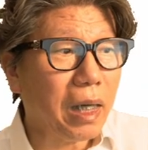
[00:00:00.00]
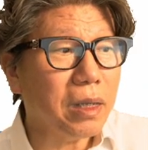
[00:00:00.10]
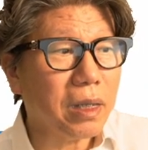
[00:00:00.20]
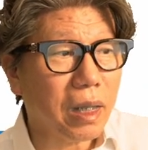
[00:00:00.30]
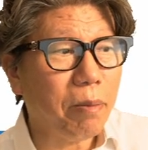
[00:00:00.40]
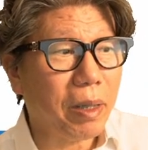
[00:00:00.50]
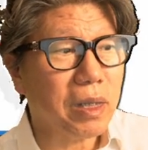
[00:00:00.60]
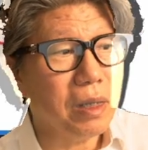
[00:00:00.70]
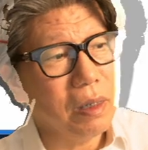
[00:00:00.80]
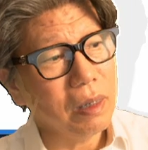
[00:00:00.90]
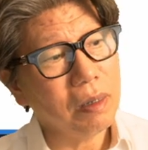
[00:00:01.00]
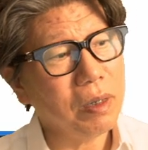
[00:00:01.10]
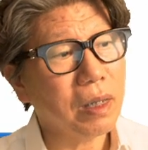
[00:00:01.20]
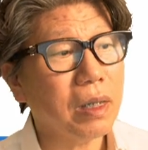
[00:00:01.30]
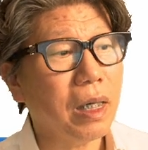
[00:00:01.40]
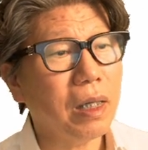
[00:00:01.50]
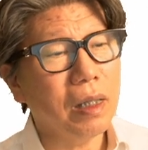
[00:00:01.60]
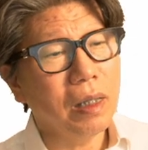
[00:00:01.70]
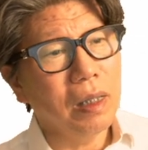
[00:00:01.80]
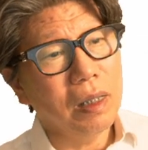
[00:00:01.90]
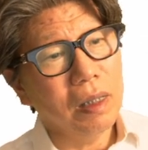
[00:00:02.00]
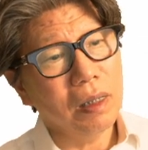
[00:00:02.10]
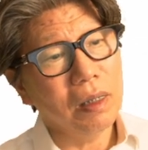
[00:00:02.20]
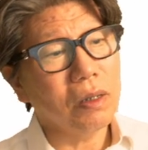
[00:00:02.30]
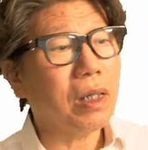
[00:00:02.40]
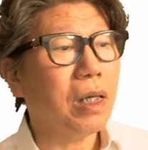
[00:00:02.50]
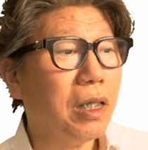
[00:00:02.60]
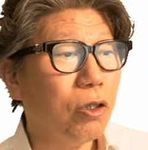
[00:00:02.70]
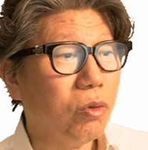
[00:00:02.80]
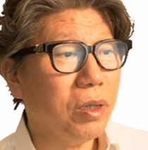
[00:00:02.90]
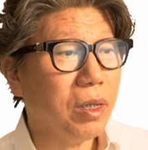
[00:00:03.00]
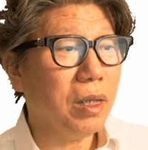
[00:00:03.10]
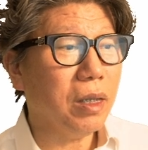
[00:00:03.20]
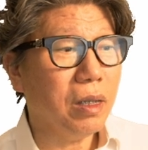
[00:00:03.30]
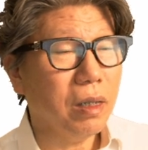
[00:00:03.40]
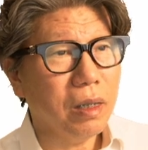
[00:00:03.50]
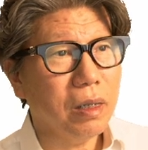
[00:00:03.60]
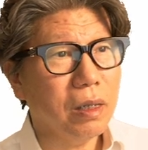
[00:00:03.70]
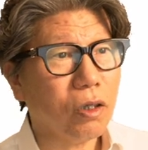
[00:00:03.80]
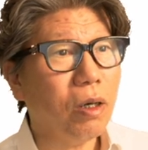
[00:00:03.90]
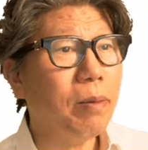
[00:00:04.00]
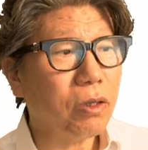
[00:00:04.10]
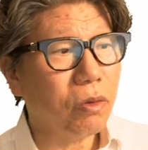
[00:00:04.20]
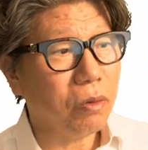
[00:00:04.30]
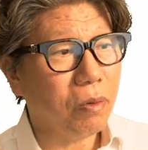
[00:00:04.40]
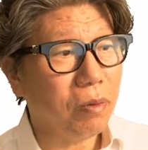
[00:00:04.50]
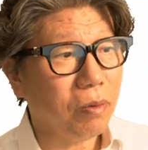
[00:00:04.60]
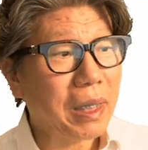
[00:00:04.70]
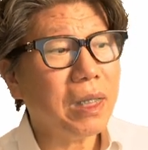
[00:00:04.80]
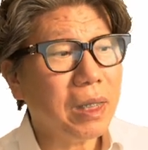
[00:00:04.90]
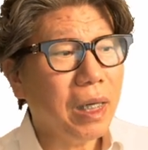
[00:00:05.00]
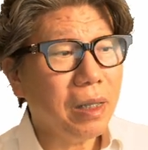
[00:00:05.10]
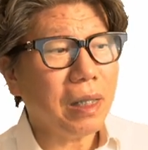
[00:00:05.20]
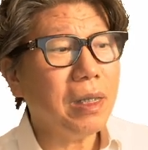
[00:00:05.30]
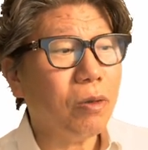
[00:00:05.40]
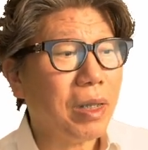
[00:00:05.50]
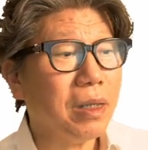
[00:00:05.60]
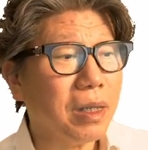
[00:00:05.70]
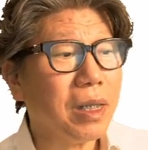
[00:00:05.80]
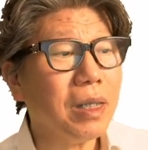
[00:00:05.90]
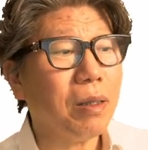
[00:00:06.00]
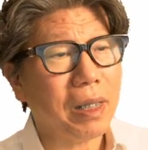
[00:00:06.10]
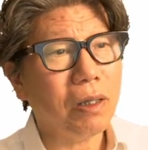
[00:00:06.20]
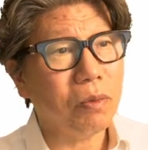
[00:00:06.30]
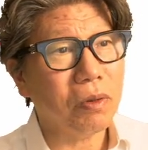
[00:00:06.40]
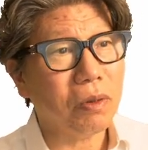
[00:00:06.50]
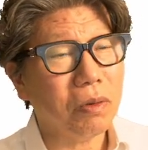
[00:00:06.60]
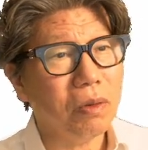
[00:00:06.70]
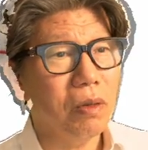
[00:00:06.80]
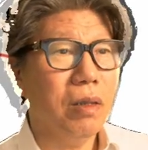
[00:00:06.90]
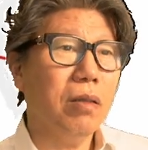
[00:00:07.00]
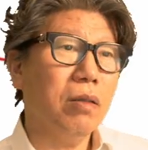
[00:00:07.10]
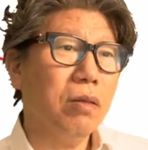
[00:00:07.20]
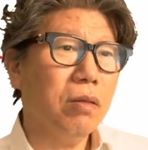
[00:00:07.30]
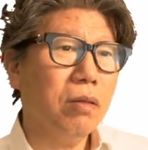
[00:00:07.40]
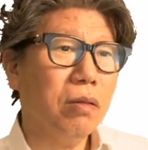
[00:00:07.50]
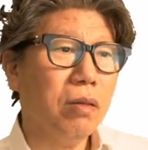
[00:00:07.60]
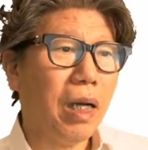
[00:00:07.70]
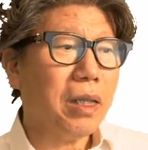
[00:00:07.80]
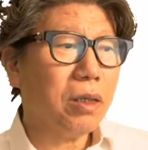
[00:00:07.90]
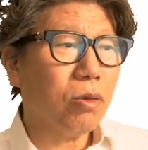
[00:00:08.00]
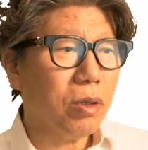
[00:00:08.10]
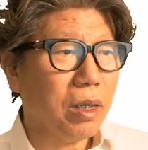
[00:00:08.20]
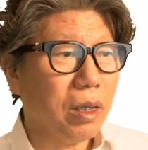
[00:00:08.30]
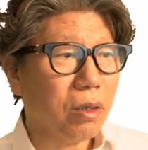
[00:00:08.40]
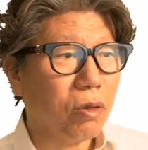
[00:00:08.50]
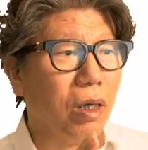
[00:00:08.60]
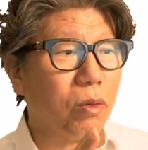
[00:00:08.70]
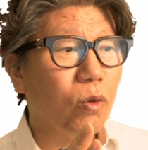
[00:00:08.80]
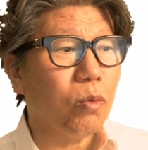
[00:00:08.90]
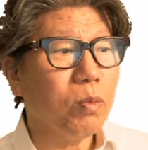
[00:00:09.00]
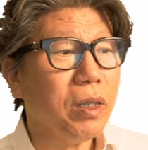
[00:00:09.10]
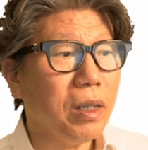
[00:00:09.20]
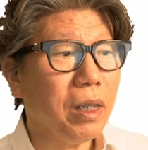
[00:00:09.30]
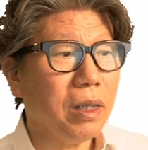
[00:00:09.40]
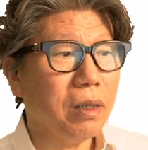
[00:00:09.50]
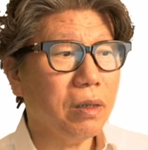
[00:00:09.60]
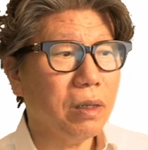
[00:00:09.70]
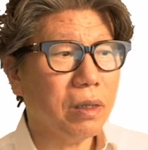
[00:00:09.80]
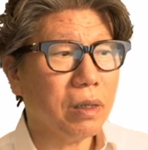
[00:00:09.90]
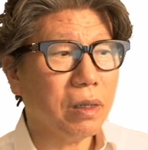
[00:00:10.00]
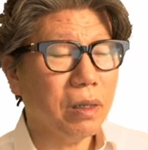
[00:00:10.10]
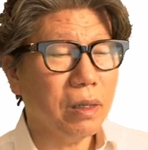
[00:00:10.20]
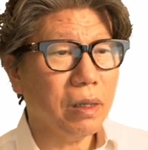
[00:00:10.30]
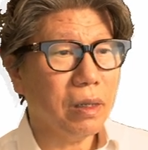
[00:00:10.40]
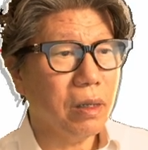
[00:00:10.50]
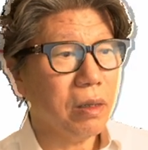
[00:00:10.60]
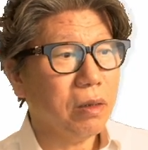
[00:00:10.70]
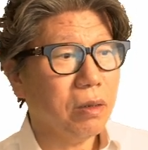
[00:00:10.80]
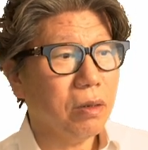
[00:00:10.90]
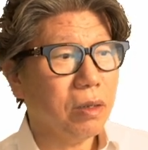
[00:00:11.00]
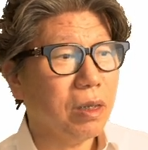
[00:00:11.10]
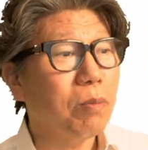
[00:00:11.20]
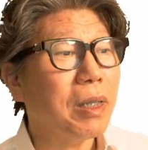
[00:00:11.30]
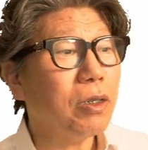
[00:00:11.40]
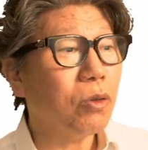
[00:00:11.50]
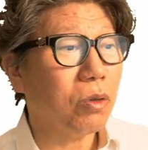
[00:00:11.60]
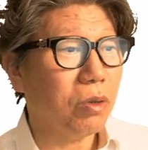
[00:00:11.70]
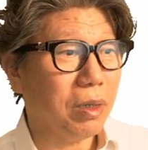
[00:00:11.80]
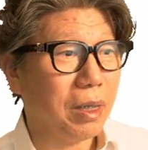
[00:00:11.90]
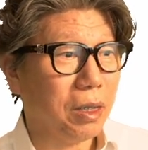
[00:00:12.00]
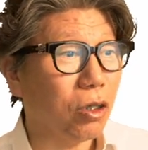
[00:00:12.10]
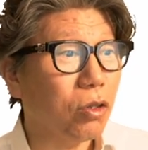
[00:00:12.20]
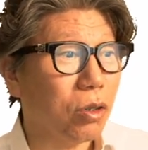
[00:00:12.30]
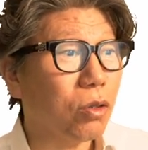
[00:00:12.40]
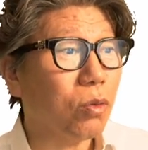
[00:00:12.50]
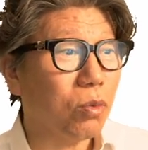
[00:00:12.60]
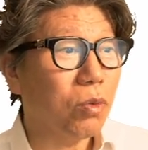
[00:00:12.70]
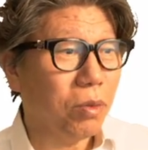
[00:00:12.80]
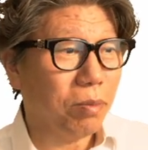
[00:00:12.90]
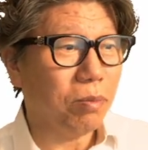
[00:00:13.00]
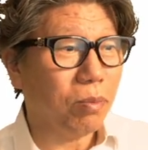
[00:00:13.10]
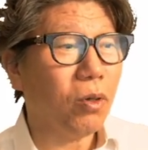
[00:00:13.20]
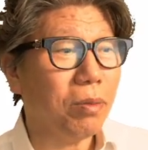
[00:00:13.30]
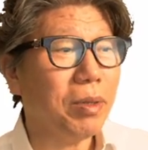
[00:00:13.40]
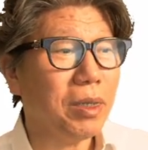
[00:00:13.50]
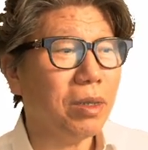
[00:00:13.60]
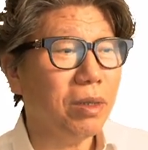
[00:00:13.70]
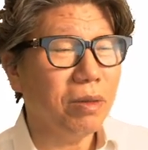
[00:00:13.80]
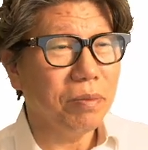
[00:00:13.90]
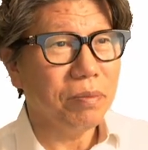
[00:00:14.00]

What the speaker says: changes. We must understand how this affects the system and complete orthodontic techniques from an occlusion standpoint. Dentists still lack understanding of the occlusal surfaces. When performing various dental treatments such as orthodontics and